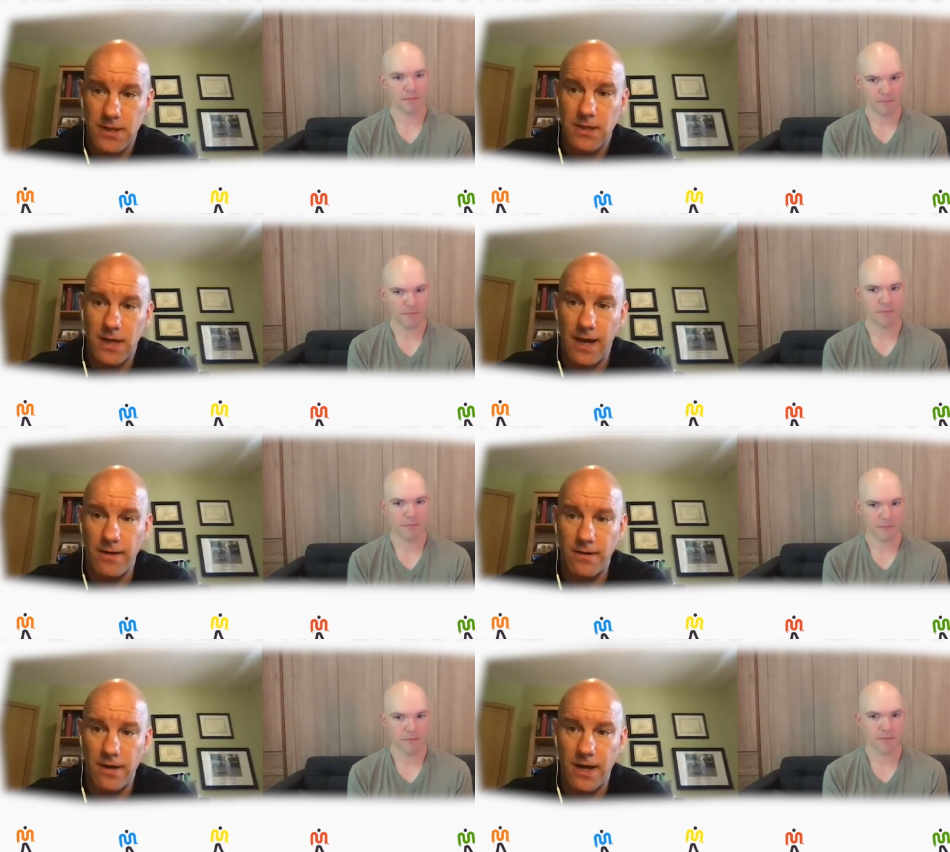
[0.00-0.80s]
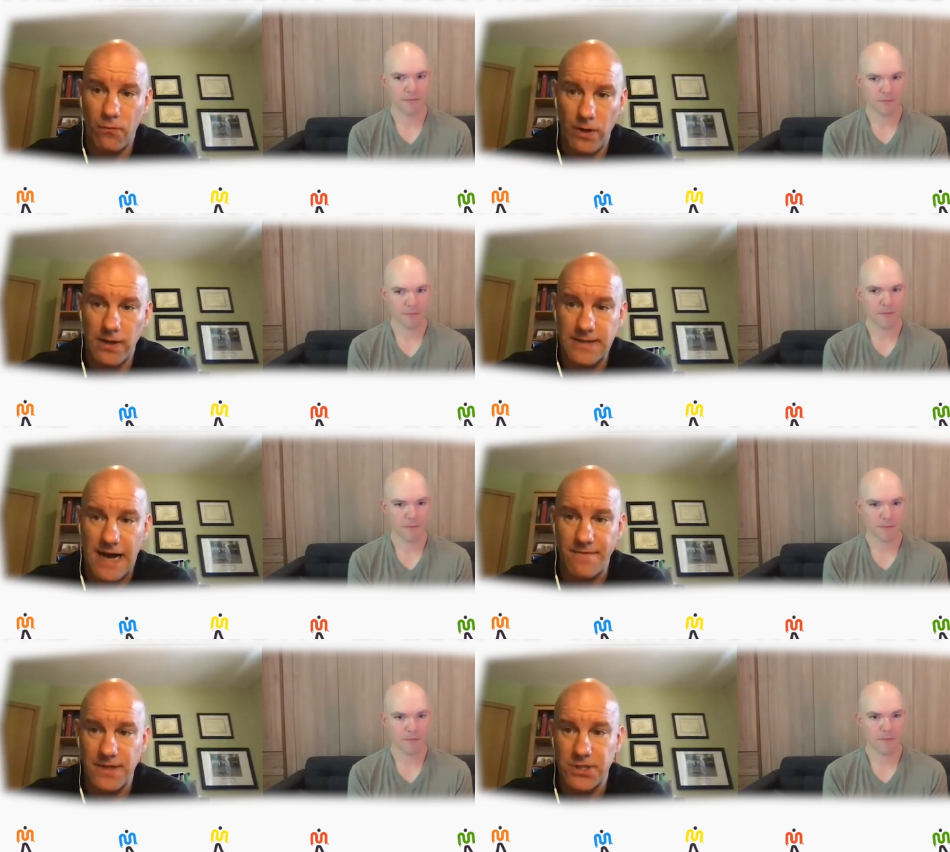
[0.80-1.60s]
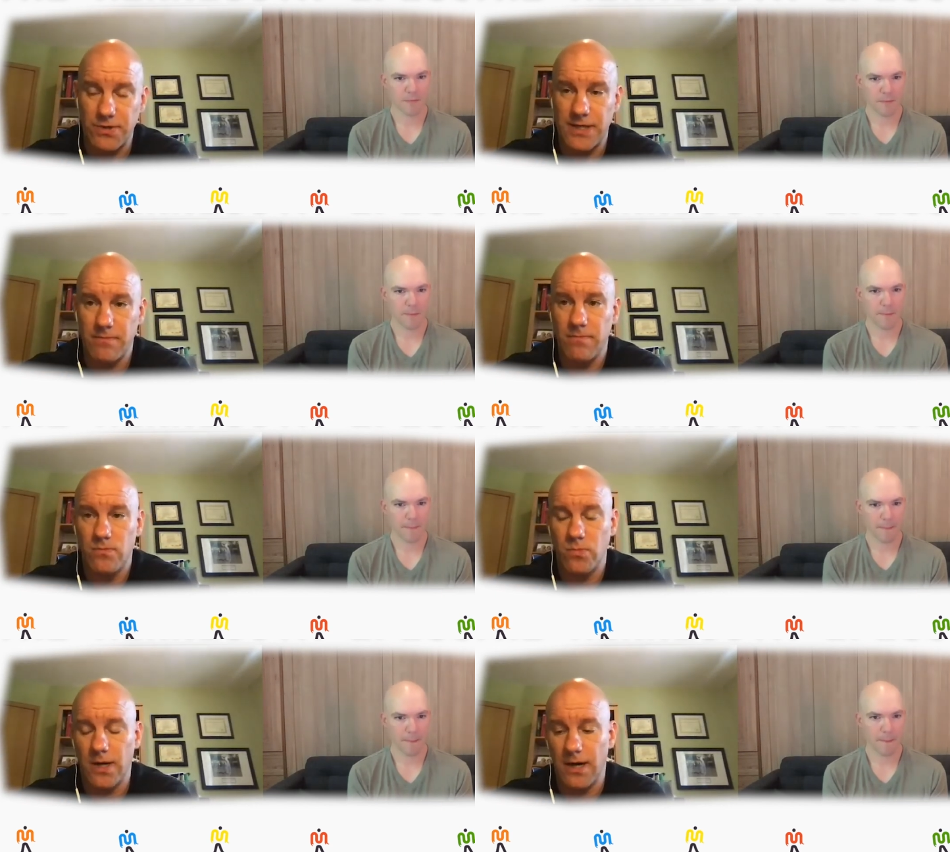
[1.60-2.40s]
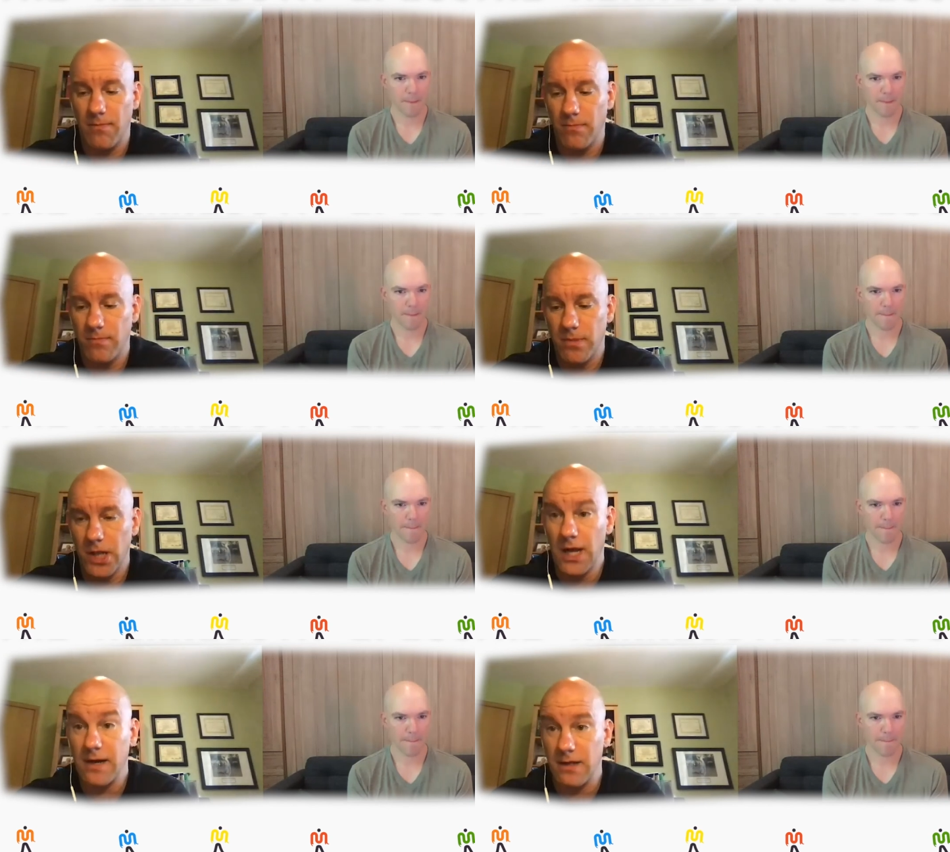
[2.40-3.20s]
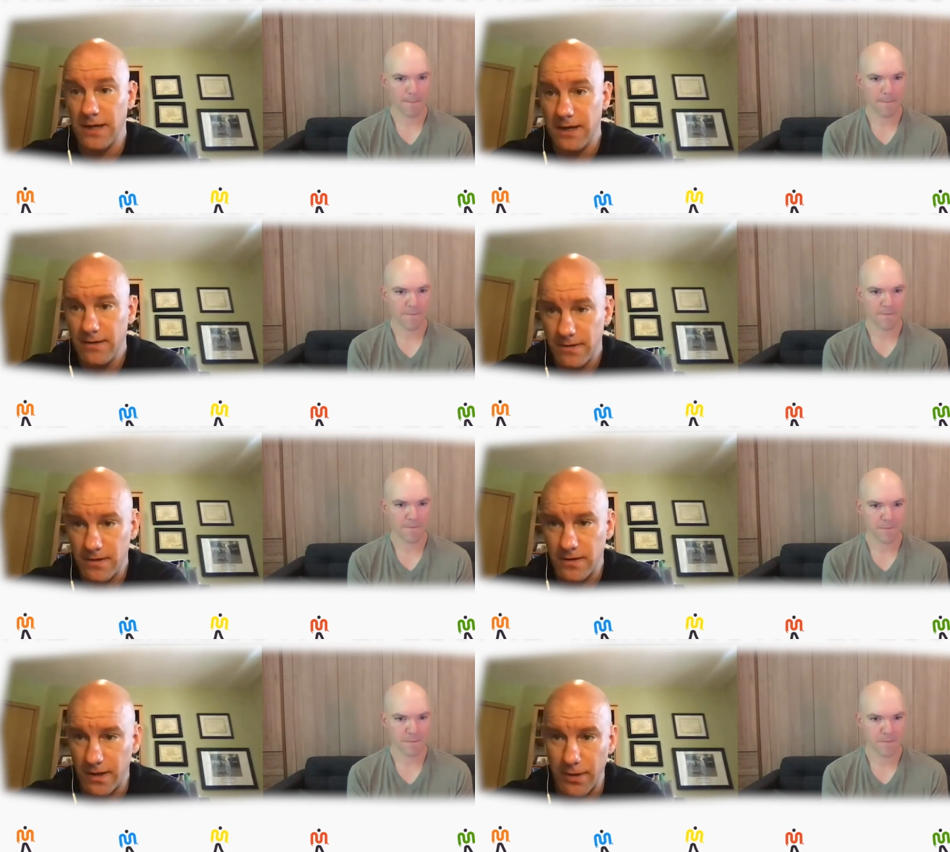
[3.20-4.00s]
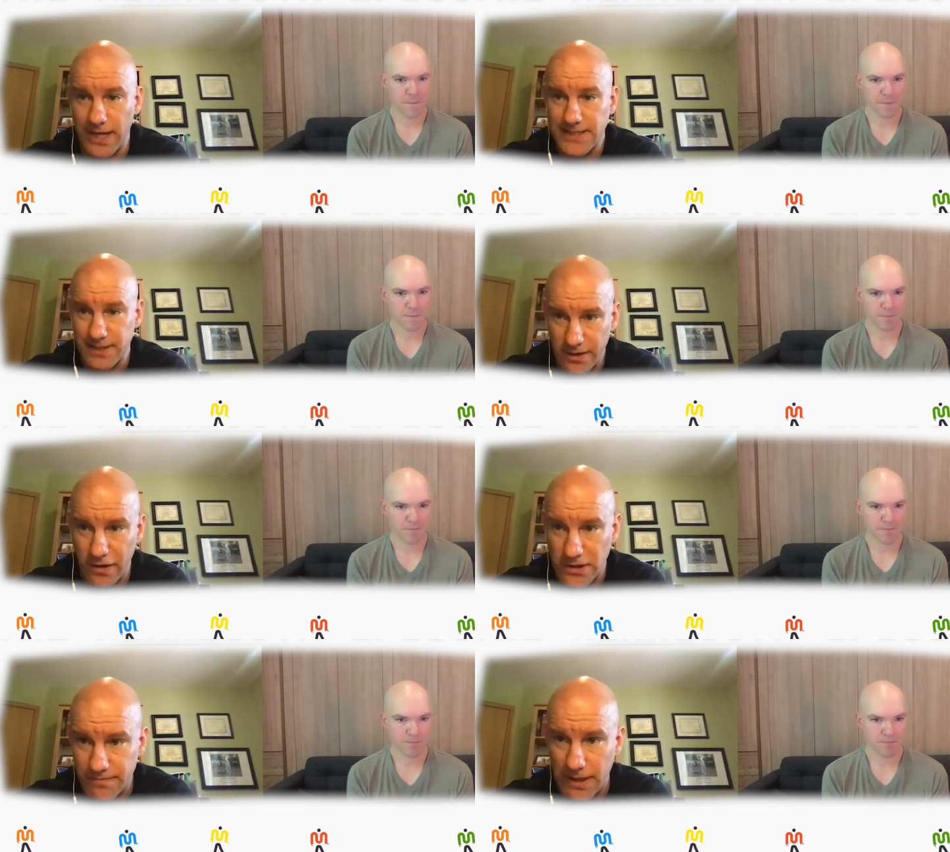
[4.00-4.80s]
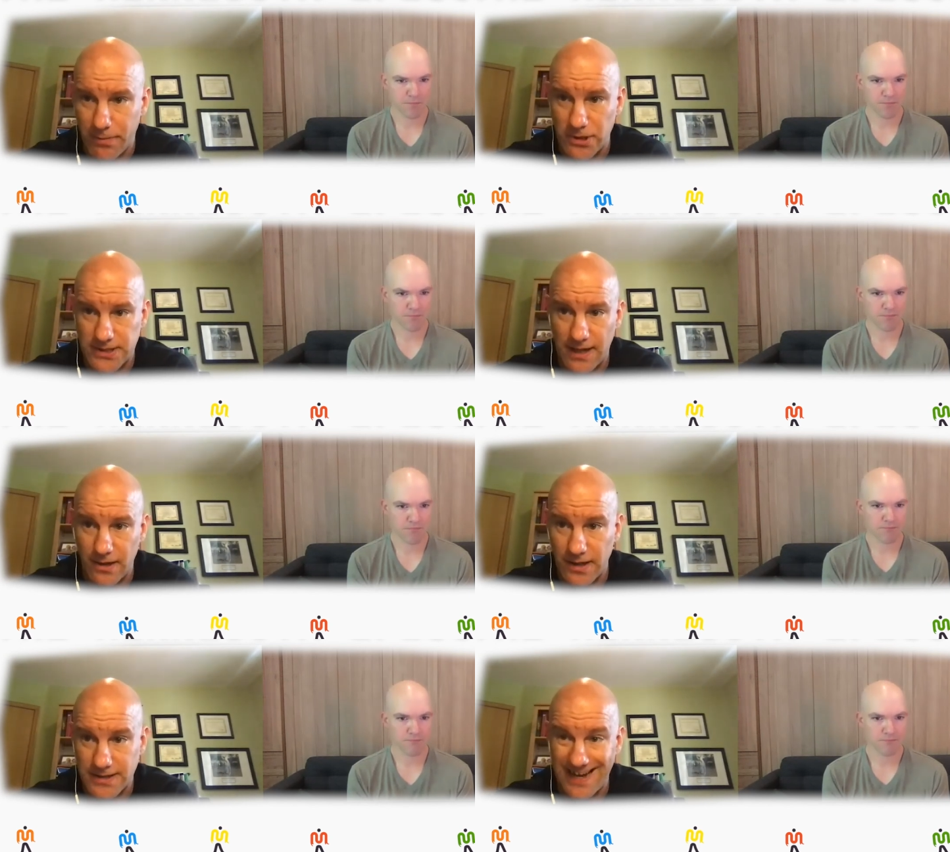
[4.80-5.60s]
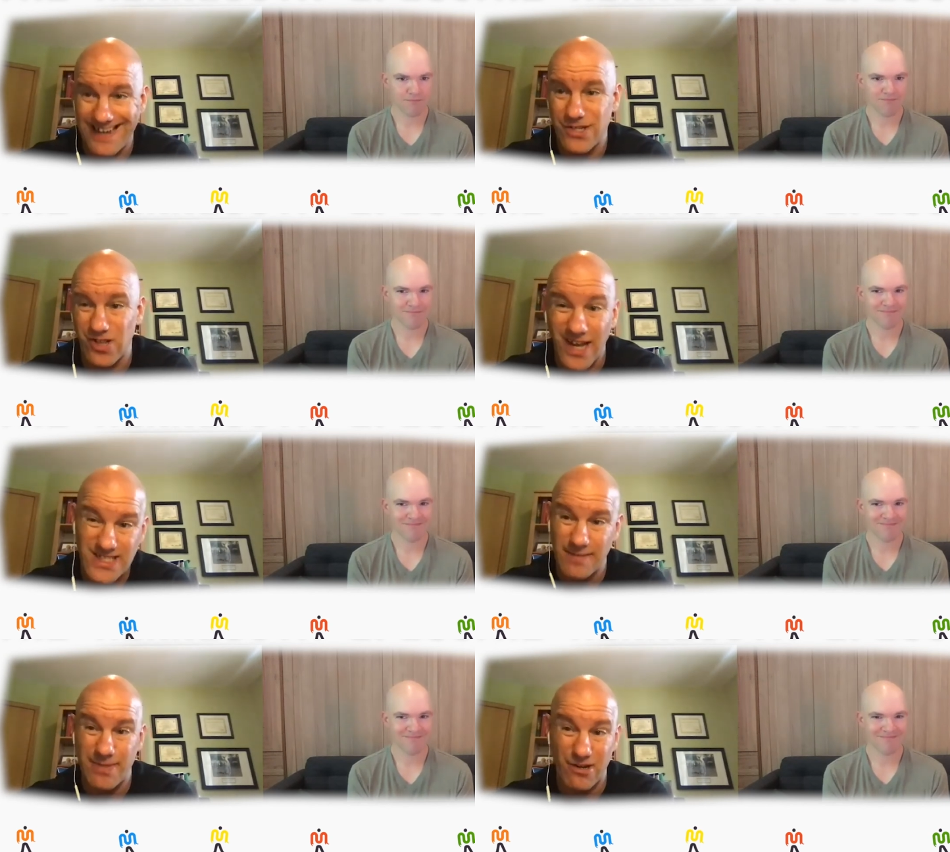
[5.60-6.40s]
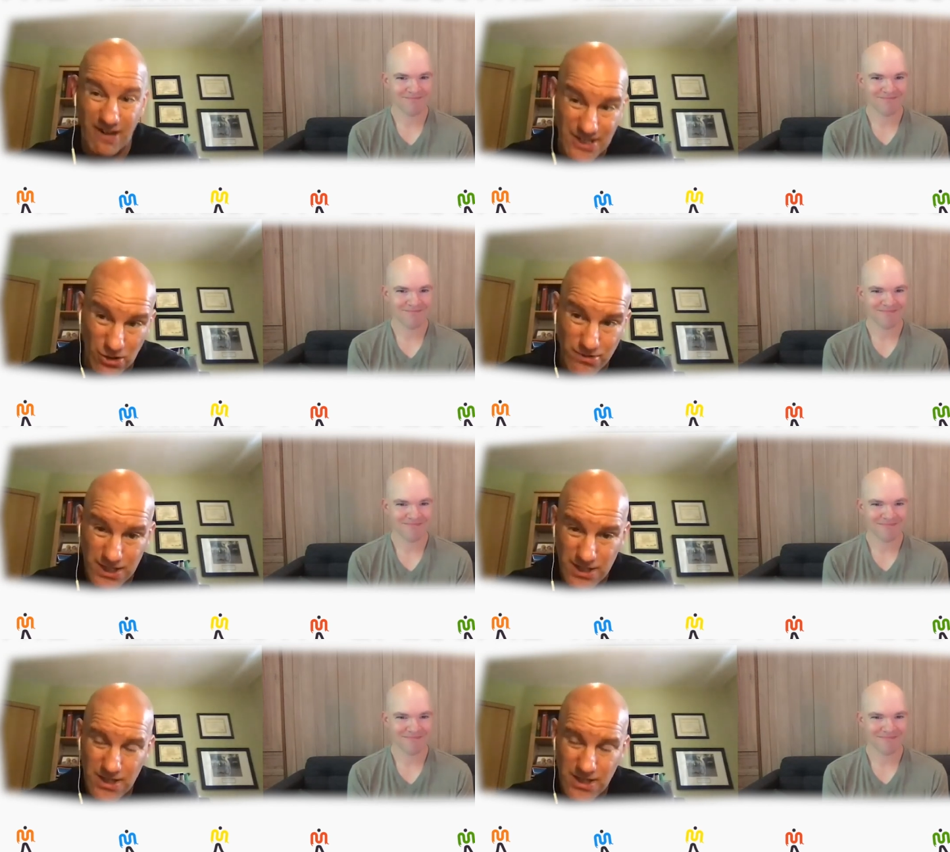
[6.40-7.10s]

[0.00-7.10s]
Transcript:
Speaker 1: and and really dive into it. Um, luckily, the blessing and curse of my personality is I either like something or I don't.